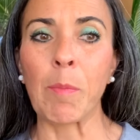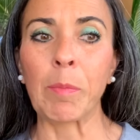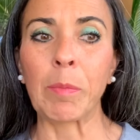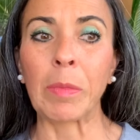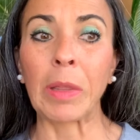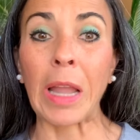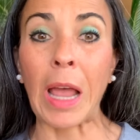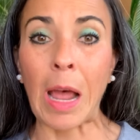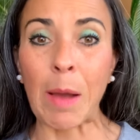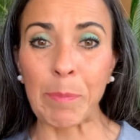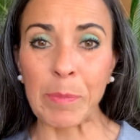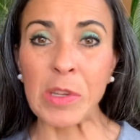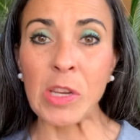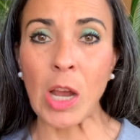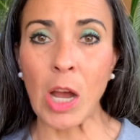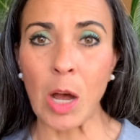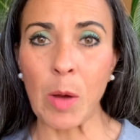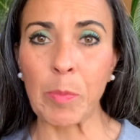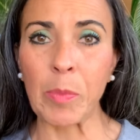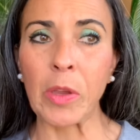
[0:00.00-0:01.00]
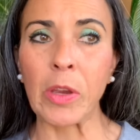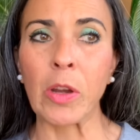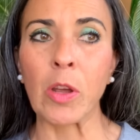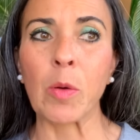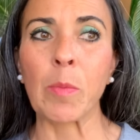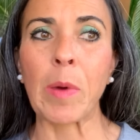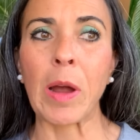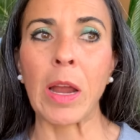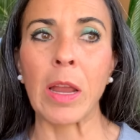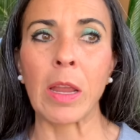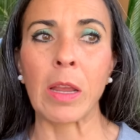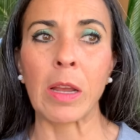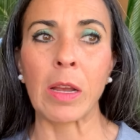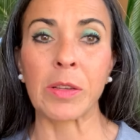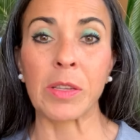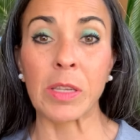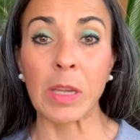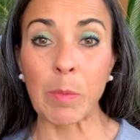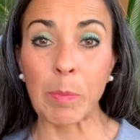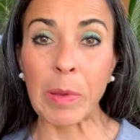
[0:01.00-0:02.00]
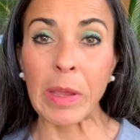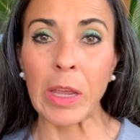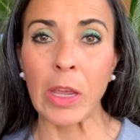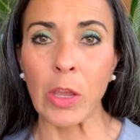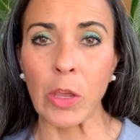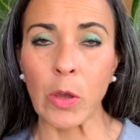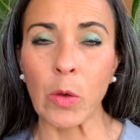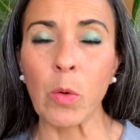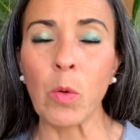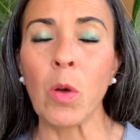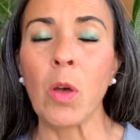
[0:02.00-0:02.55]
laptop, you know, my CPU.